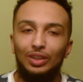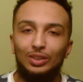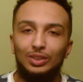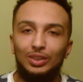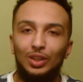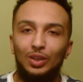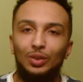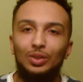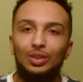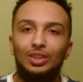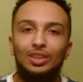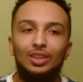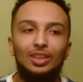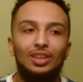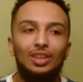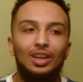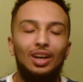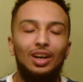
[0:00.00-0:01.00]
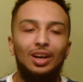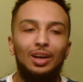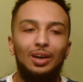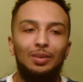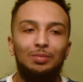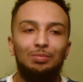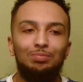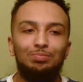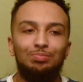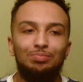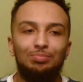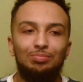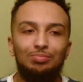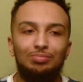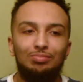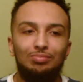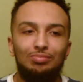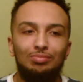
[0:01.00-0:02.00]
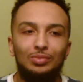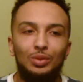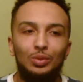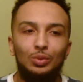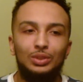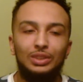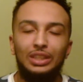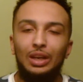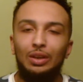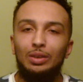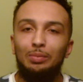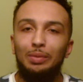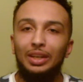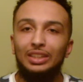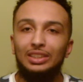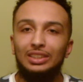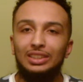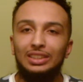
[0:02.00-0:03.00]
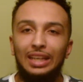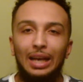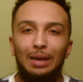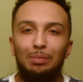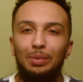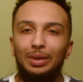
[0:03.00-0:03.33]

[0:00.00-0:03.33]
So we'll see how he manages that,